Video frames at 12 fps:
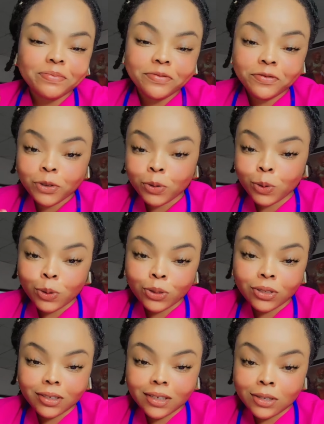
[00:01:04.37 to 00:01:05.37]
follow
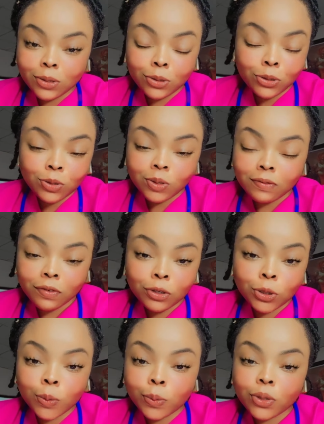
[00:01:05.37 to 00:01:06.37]
us. Hit on your
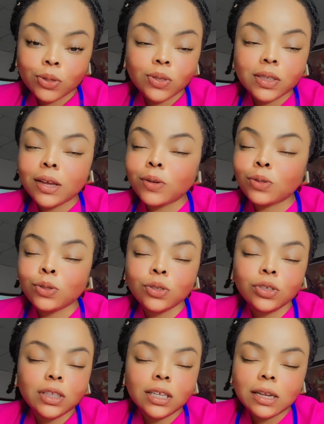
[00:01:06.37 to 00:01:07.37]
notification buttons. I don't
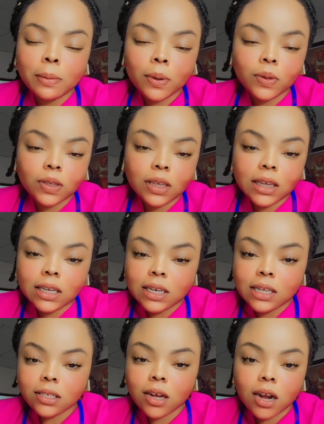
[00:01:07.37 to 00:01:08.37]
just think about the
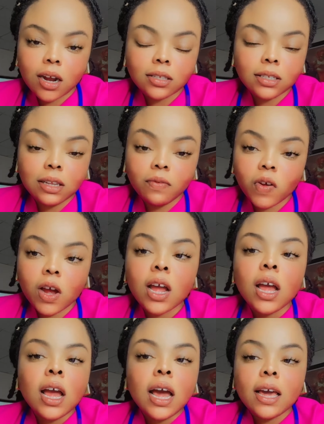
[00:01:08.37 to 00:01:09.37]
kidneys, heart, liver.
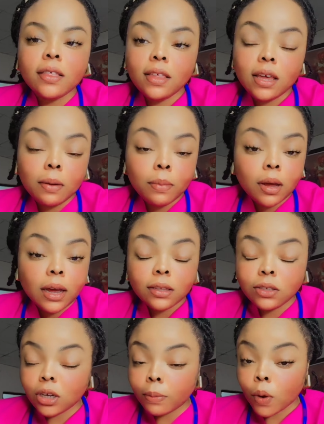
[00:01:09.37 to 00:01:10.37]
I
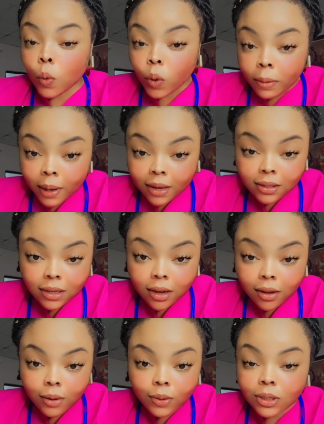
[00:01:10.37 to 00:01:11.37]
teach about women's
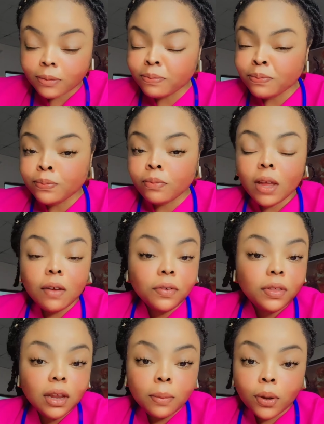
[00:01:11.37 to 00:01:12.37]
health,
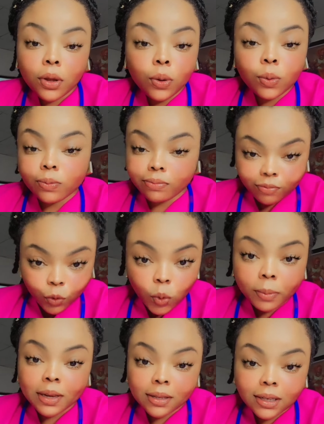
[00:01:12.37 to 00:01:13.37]
everything about your
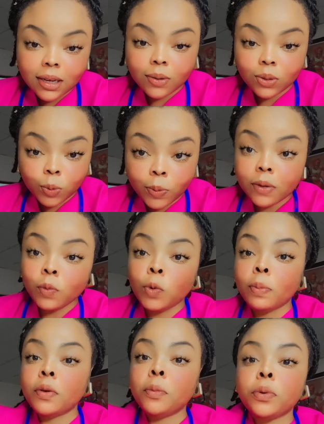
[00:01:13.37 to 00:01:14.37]
women's health,
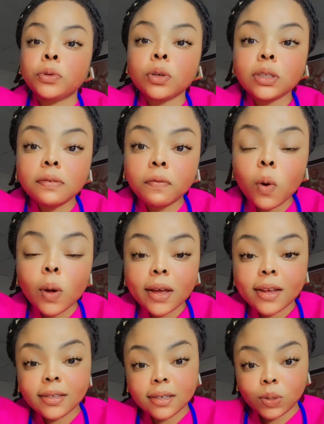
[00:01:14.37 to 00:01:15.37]
women reproductive
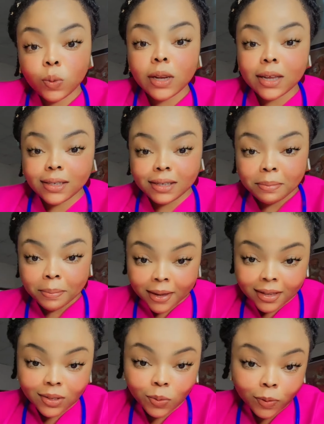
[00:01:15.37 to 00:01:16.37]
organs, as well as the
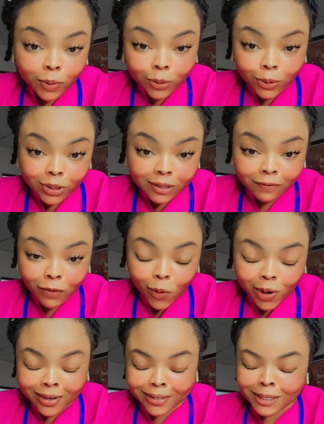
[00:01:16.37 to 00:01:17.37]
men's reproductive
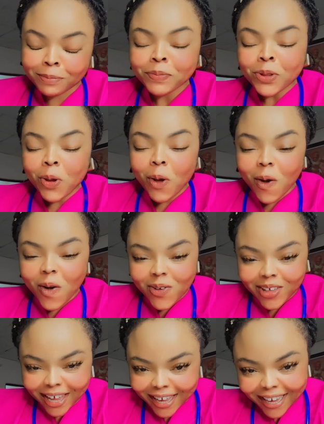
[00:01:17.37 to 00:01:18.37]
organs.
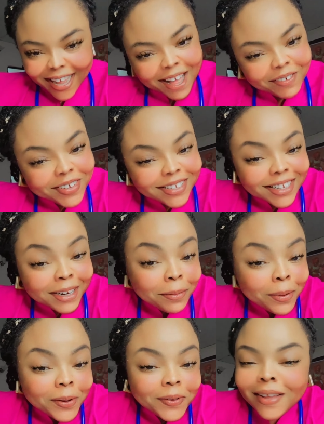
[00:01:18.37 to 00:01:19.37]
Okay, having said
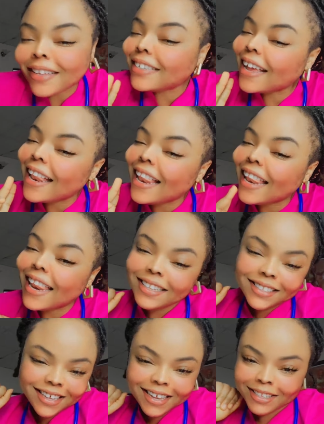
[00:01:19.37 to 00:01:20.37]
about that,
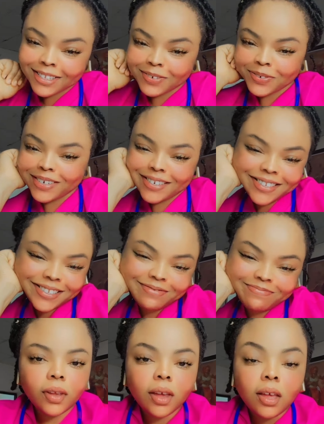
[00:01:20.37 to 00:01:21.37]
let's get to it.
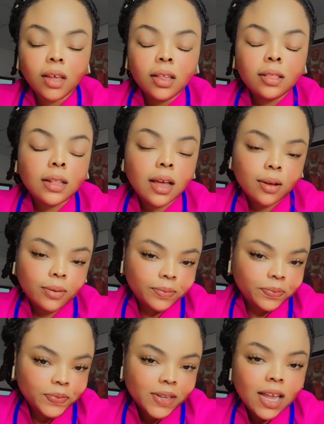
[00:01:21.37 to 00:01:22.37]
Now,
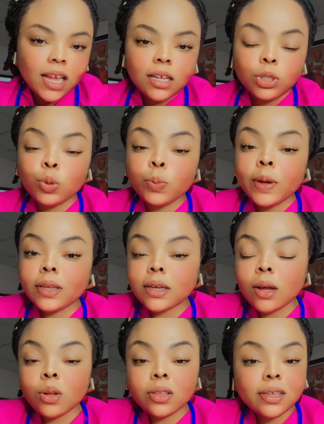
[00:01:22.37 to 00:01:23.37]
to
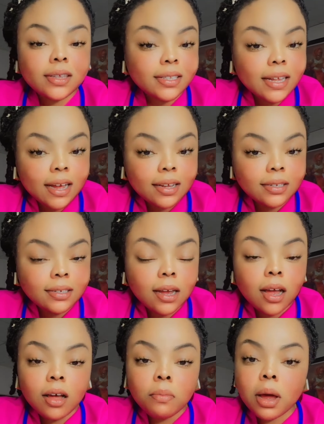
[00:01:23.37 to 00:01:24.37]
better understand
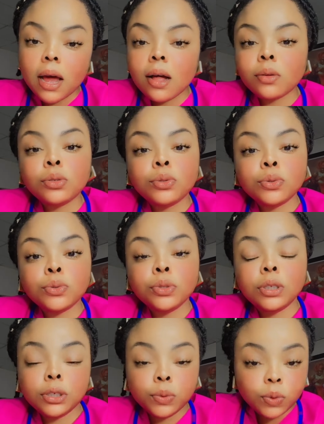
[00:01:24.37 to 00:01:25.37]
how to
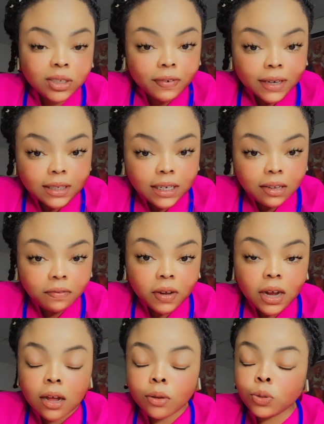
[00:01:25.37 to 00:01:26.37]
deal with fatty
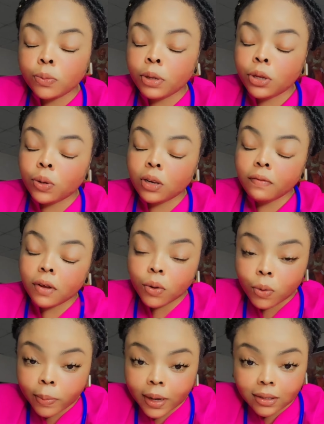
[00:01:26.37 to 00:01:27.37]
liver, how to make your liver
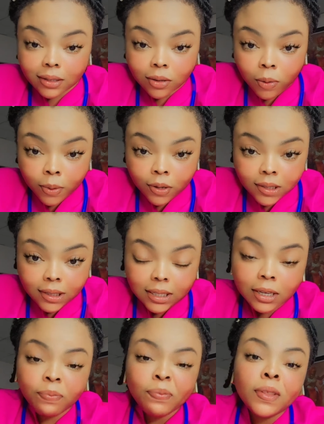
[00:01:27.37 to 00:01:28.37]
go back to
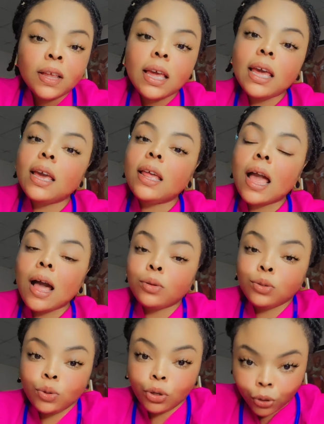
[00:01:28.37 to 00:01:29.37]
normalcy, and how
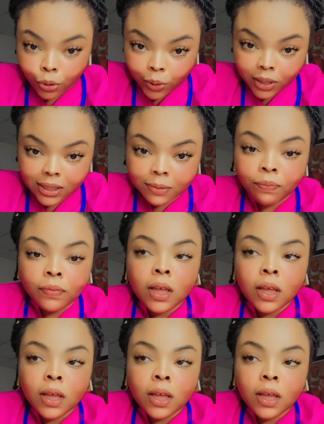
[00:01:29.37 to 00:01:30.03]
to cure it,